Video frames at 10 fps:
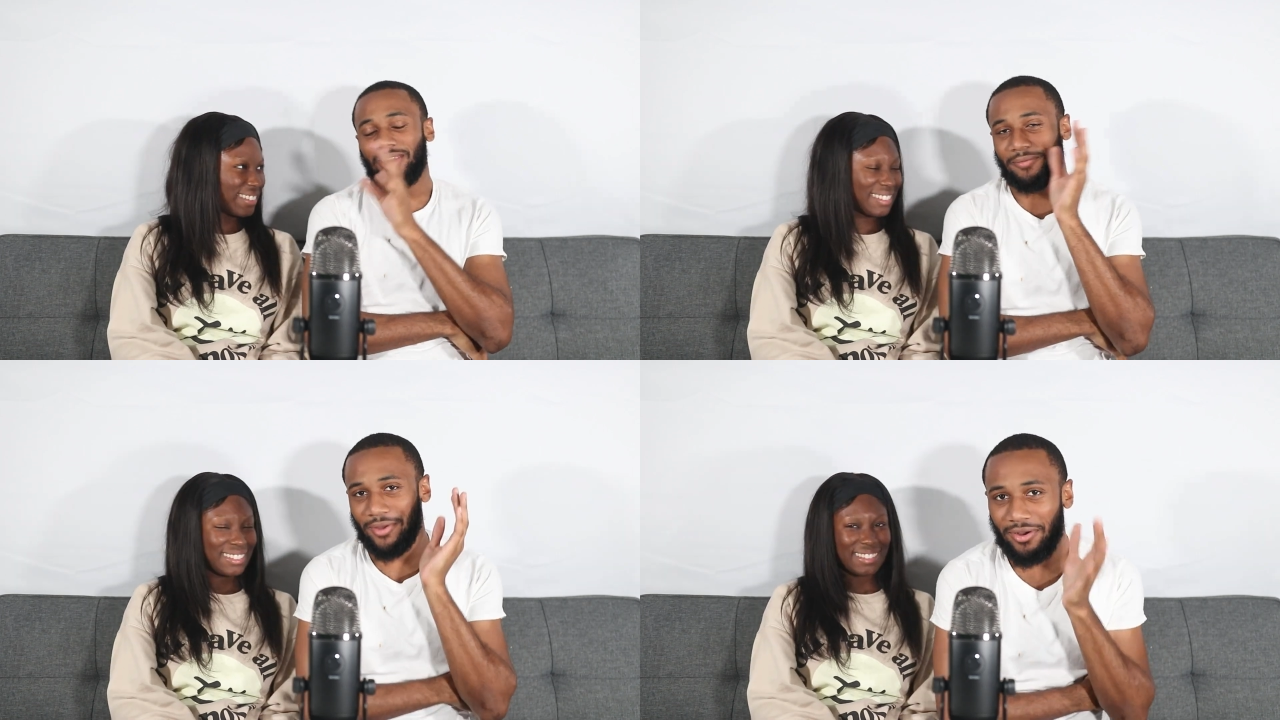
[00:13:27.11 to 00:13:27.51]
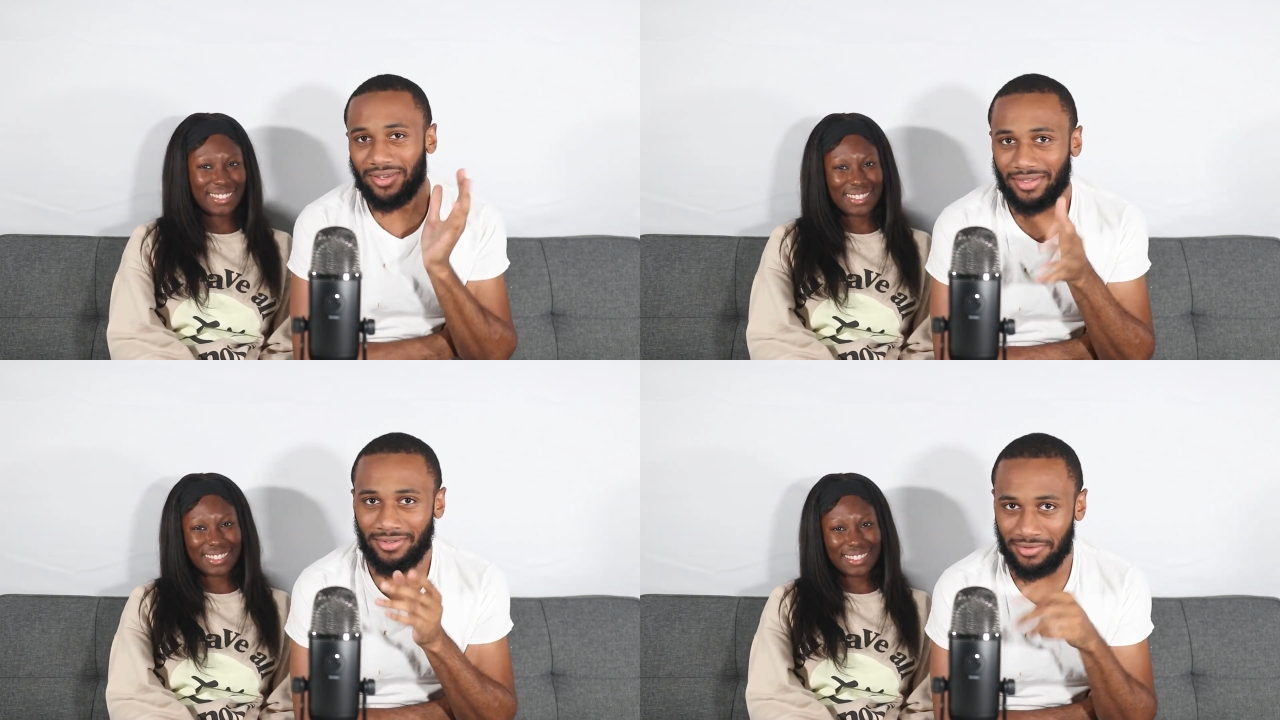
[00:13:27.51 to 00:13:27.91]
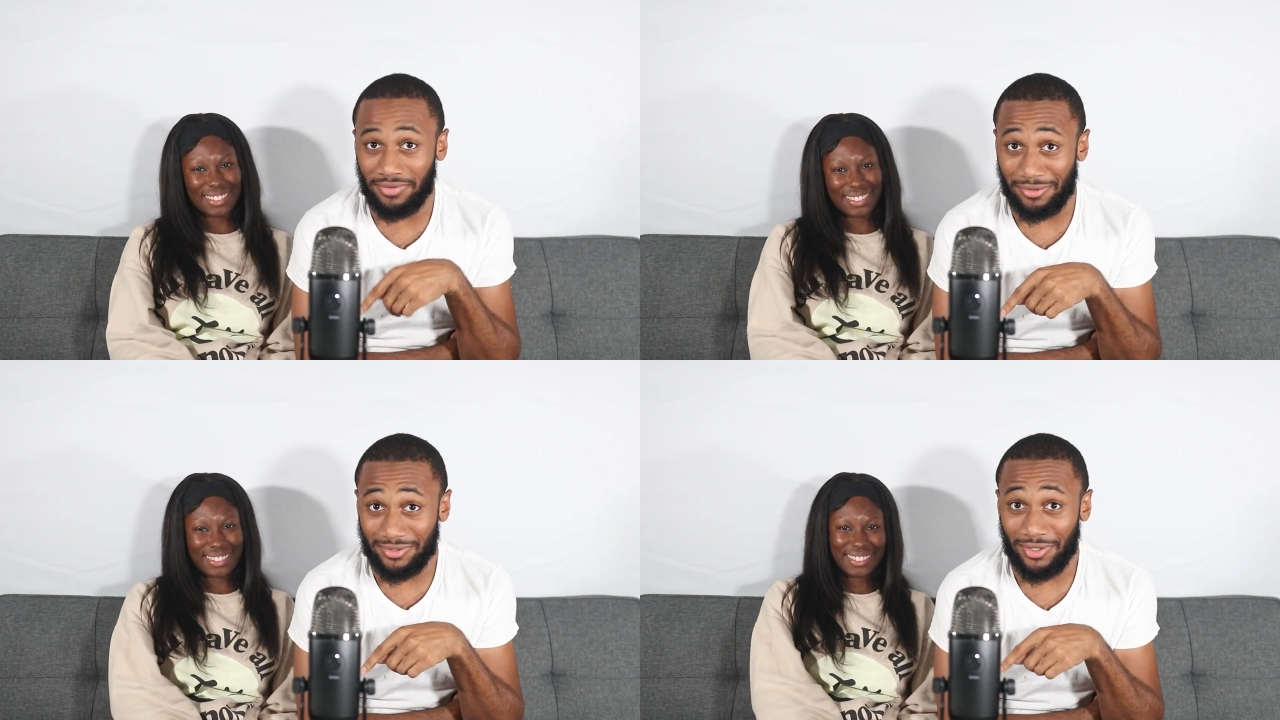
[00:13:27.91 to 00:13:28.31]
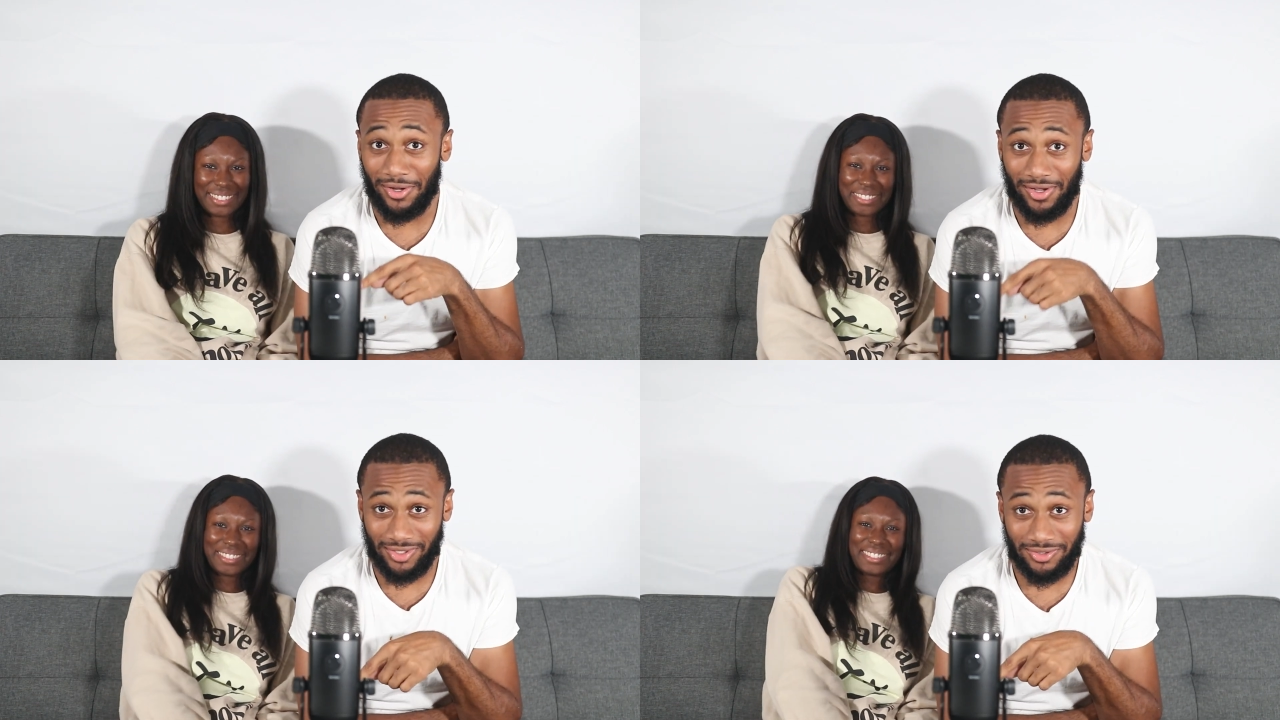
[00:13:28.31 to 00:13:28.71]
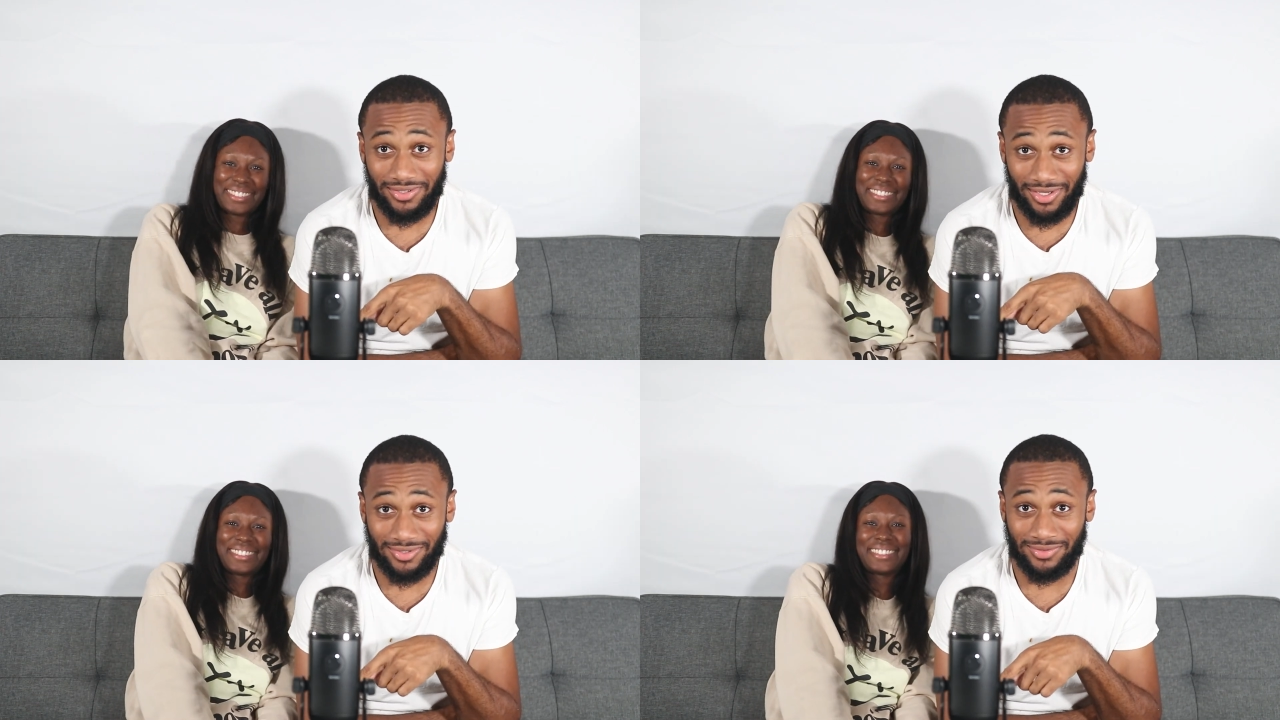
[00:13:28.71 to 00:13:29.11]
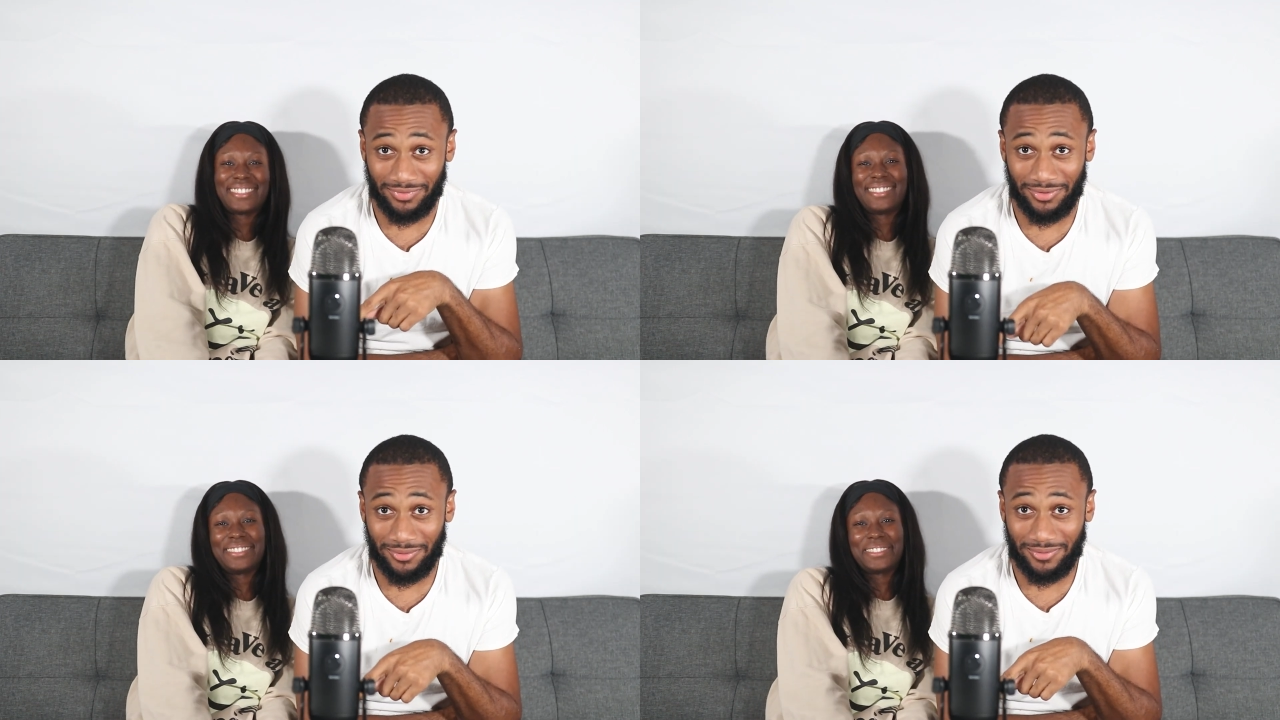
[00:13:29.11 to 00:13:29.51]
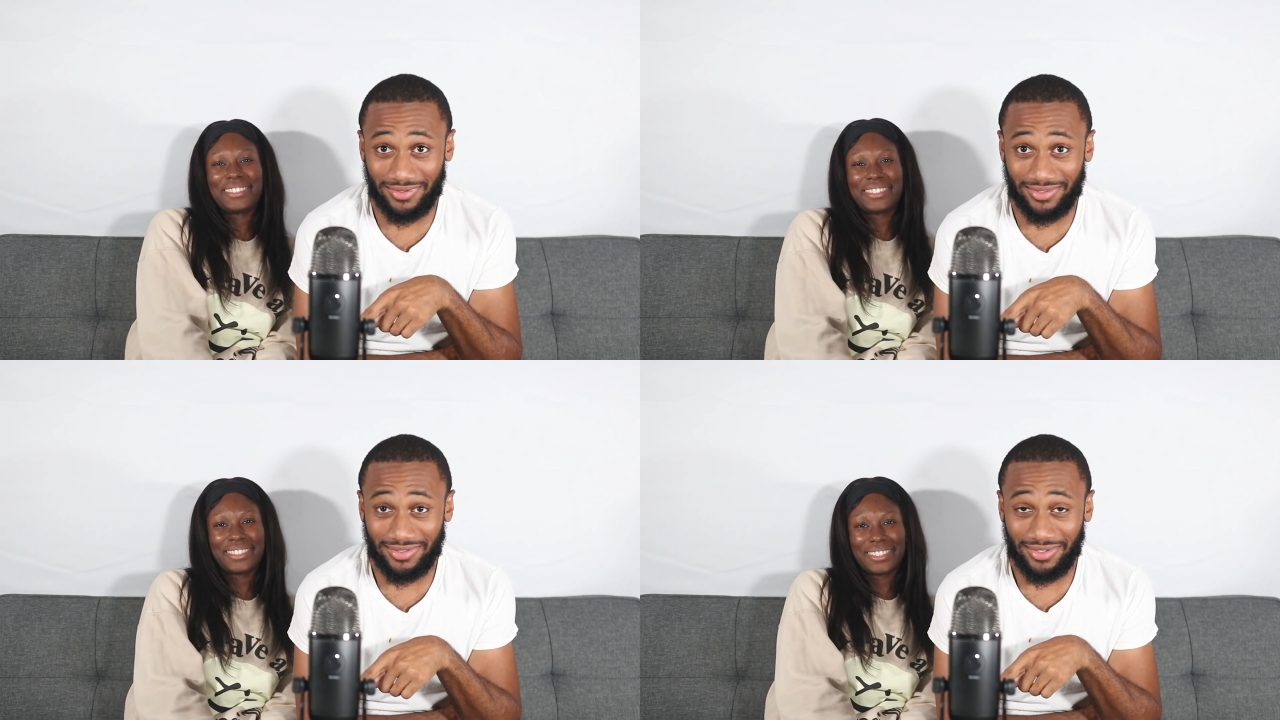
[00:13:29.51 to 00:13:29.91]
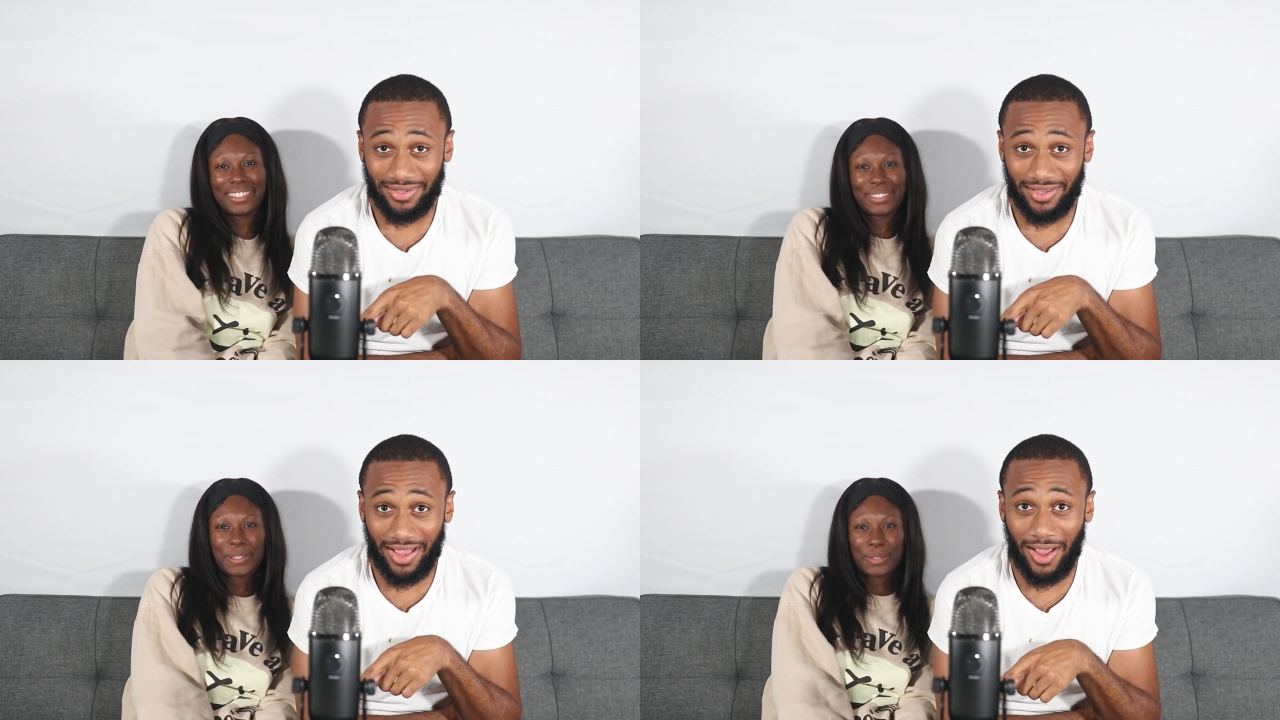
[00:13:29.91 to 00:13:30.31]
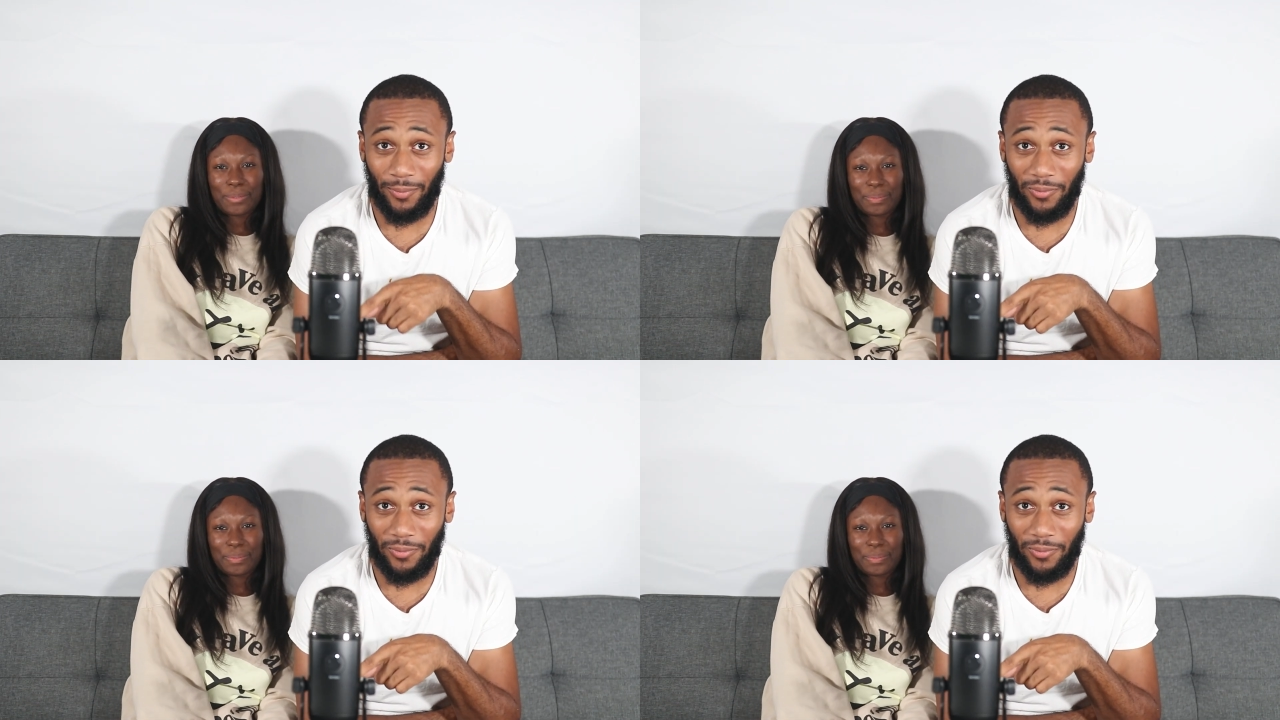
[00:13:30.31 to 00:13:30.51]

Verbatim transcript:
Speaker 1: if y'all get this video to hundred thousand views, I